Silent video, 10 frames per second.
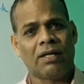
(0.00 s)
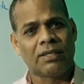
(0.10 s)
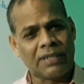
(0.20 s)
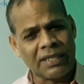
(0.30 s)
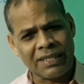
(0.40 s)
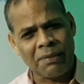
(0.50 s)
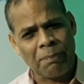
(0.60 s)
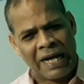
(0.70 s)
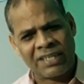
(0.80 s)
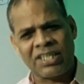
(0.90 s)
Certain
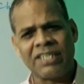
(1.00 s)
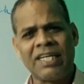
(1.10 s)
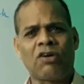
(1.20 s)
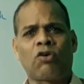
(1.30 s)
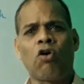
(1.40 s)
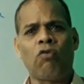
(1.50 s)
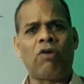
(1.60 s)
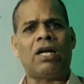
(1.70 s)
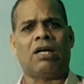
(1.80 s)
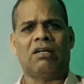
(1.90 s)
bacteria grow
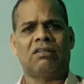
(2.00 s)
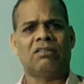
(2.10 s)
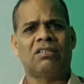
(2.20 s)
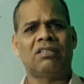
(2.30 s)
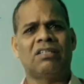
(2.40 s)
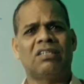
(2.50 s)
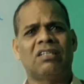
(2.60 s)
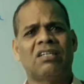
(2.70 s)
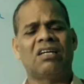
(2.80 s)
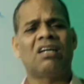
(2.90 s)
well
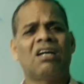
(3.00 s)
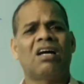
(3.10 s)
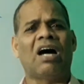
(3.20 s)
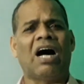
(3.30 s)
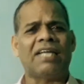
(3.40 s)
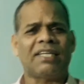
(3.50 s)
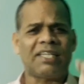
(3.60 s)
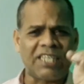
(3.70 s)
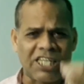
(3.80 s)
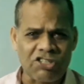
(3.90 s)

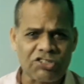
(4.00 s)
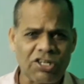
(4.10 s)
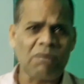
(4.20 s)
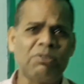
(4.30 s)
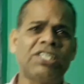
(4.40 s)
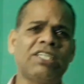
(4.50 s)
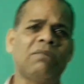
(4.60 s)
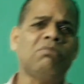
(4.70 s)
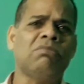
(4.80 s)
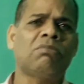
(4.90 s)
either in a neutral
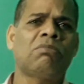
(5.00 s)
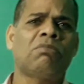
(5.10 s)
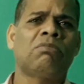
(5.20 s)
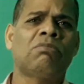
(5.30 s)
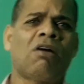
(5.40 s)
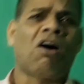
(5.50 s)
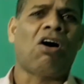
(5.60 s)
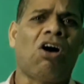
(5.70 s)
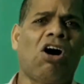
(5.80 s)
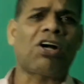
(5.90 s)
medium
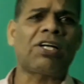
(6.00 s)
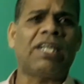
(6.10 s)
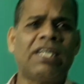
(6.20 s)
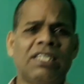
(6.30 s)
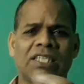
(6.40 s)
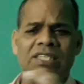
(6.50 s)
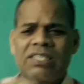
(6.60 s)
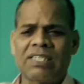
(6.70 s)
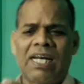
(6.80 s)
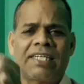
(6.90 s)
or in a
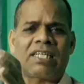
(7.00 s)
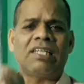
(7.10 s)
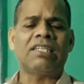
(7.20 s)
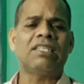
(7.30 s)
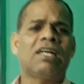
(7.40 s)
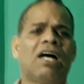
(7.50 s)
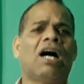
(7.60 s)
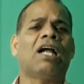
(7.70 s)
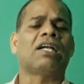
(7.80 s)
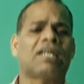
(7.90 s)
slightly
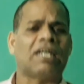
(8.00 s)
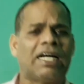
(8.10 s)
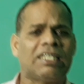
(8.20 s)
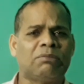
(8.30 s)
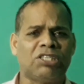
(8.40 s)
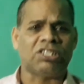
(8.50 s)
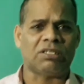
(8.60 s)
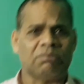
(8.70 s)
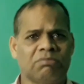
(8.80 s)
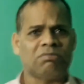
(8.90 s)
alkaline
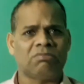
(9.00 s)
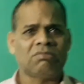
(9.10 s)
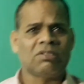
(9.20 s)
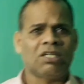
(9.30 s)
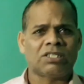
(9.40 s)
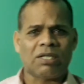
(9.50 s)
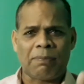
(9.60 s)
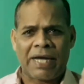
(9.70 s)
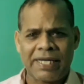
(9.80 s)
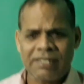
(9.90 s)
medium. So
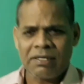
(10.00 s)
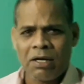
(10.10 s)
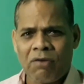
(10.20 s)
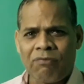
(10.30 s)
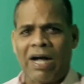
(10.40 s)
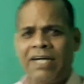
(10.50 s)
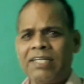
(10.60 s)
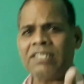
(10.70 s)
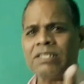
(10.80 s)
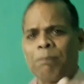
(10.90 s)
by
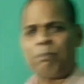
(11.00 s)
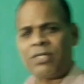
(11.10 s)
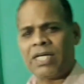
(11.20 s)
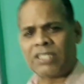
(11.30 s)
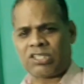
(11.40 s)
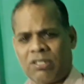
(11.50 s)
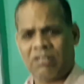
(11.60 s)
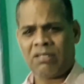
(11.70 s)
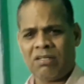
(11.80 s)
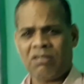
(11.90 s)
finding the pH,